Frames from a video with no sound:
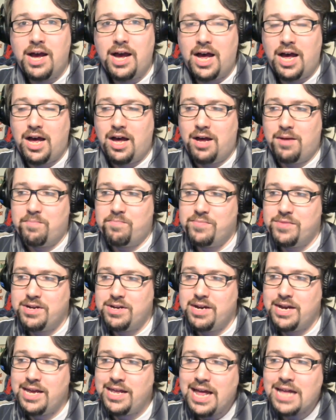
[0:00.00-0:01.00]
um
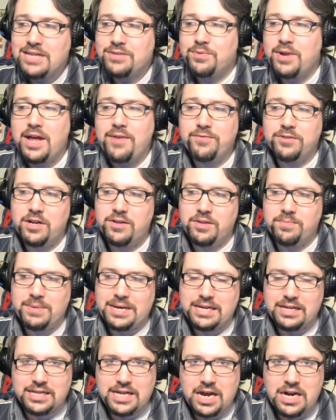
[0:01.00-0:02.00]
and that's what i've loved
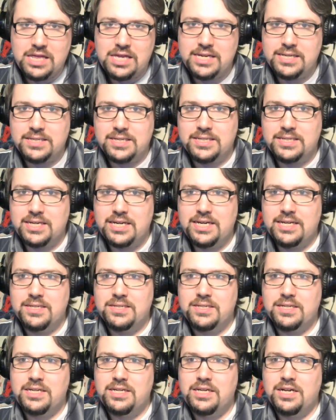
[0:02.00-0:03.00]
about a lot of these is is